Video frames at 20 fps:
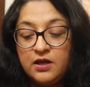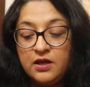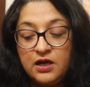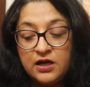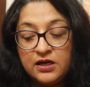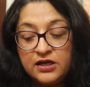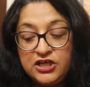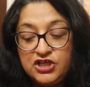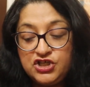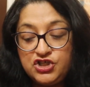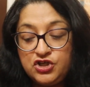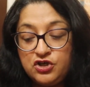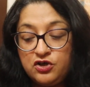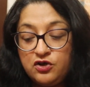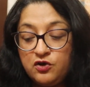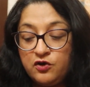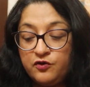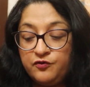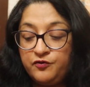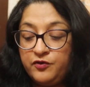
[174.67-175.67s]
a
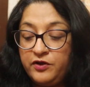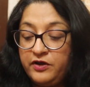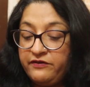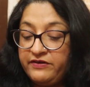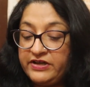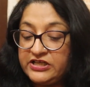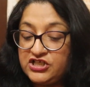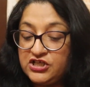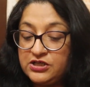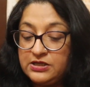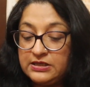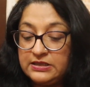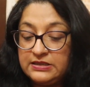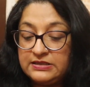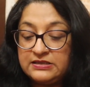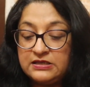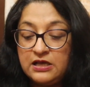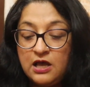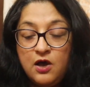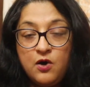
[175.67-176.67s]
cliche of two rich
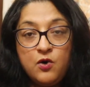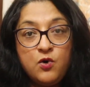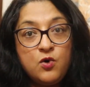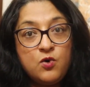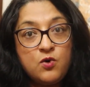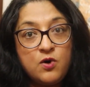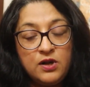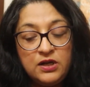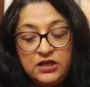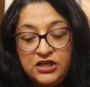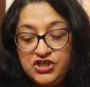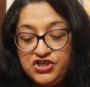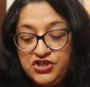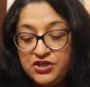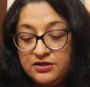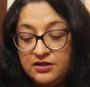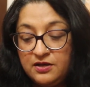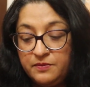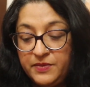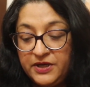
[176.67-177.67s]
girls who call each
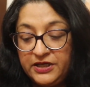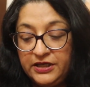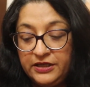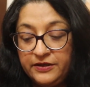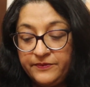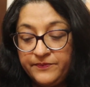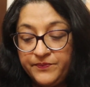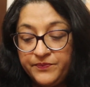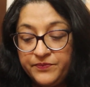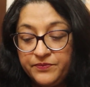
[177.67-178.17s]
other Bunny.